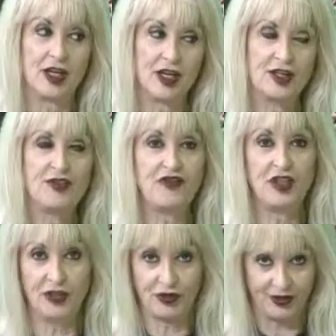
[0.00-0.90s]

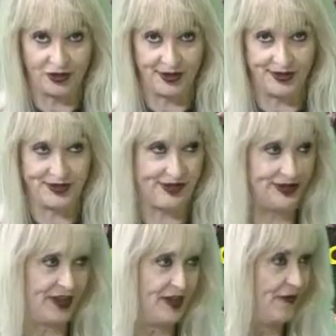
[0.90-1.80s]
Conscientious, to
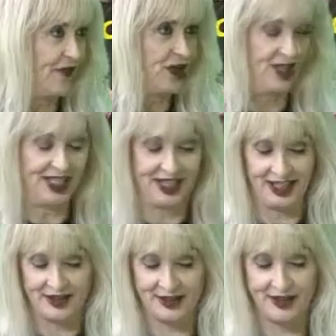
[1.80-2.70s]
say the very
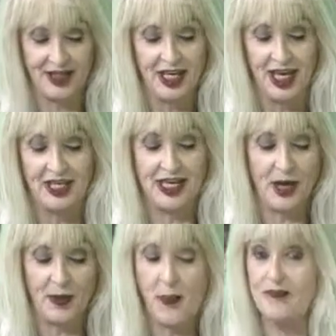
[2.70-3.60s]
least.
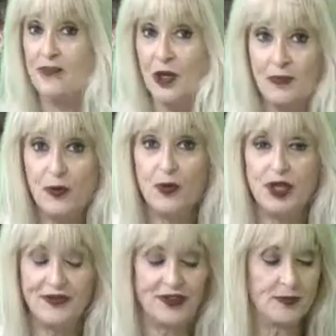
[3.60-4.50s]
Now, but
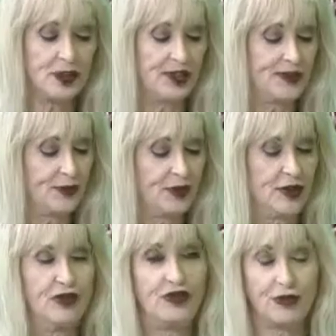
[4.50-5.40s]
what if someone is
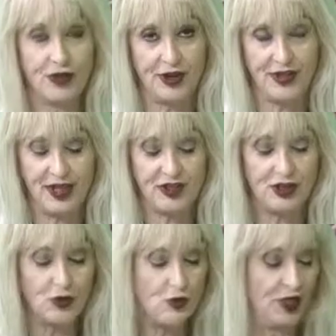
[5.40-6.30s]
really sure that they
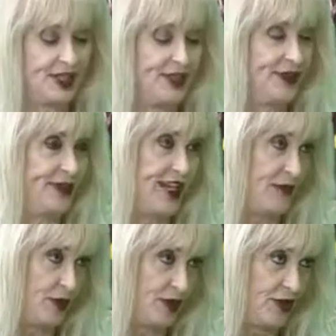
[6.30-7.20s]
do want to
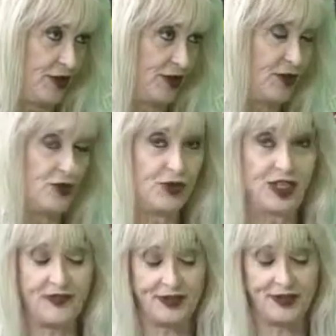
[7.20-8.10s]
stay with you? Could you
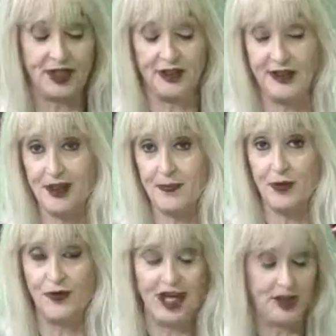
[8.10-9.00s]
give us an
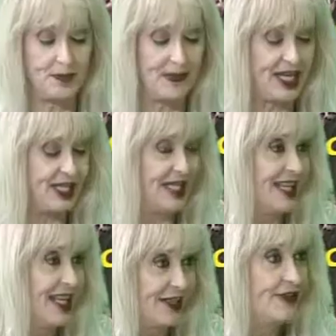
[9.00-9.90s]
example of how to make
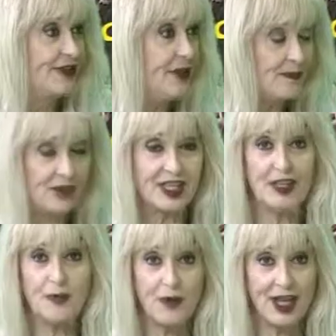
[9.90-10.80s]
it seem
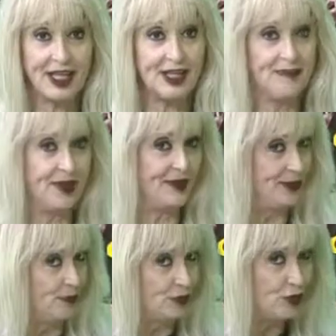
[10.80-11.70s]
that the breakup
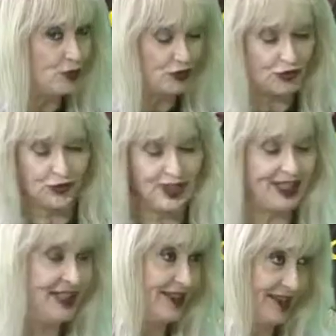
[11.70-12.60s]
is
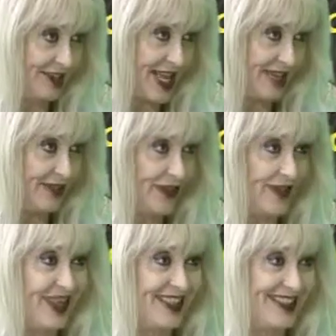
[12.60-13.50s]
mutually
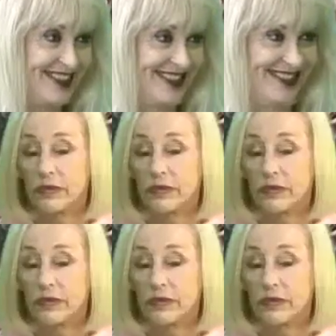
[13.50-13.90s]
satisfying?